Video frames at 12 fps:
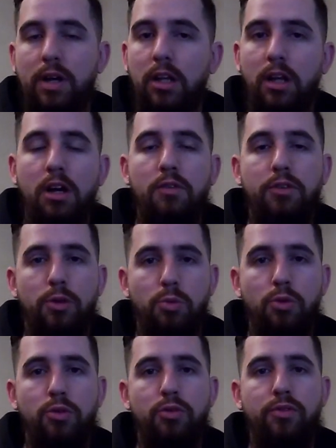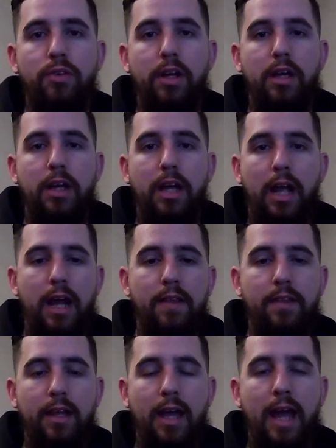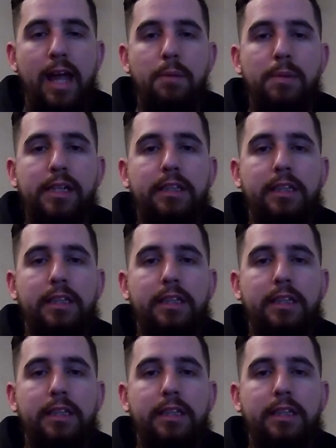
I love when the roof and the A, B,